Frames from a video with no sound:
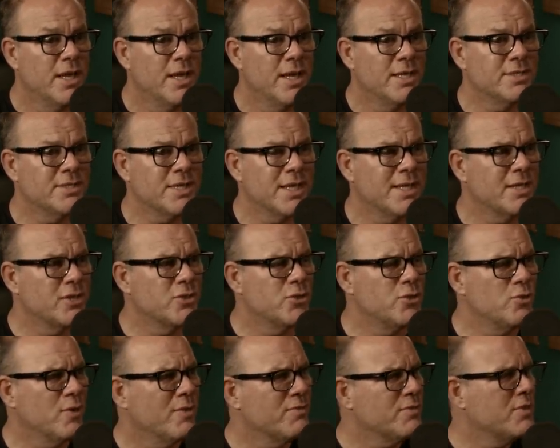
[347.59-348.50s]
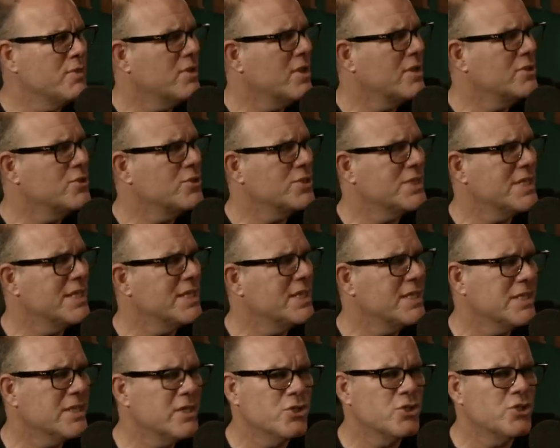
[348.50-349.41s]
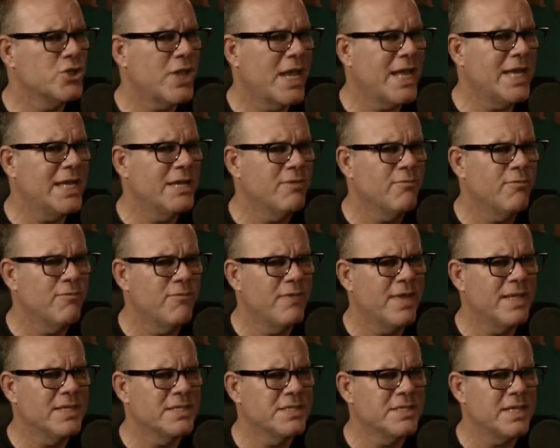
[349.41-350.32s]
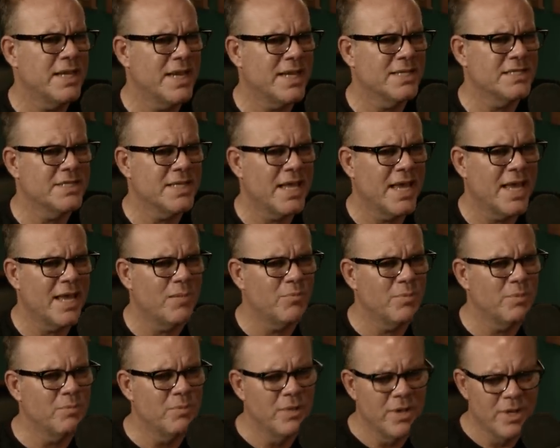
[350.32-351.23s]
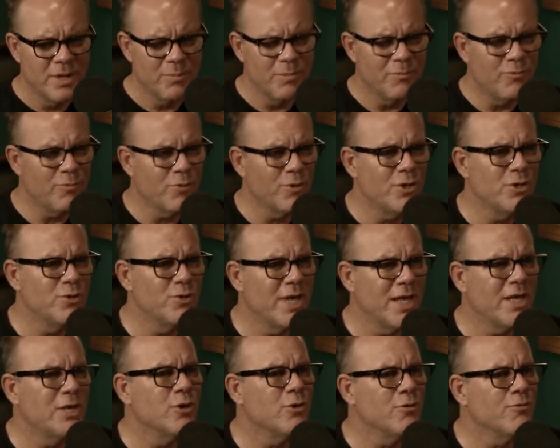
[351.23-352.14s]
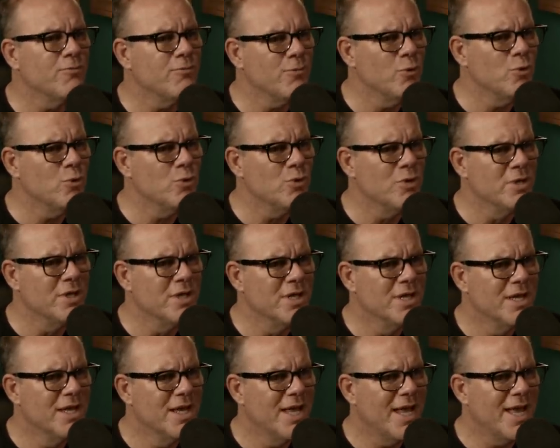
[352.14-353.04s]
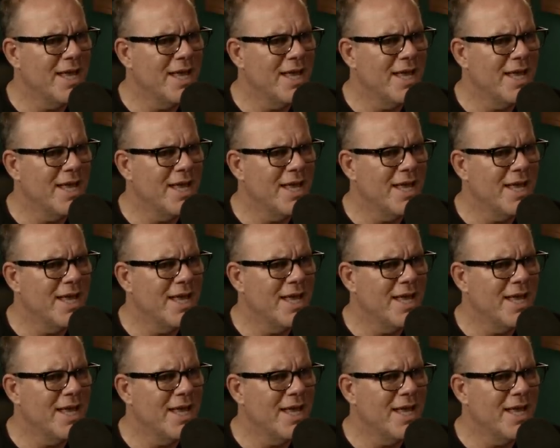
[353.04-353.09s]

It's like, do you have to understand like the chain of events that has to happen before you get your food? Yeah.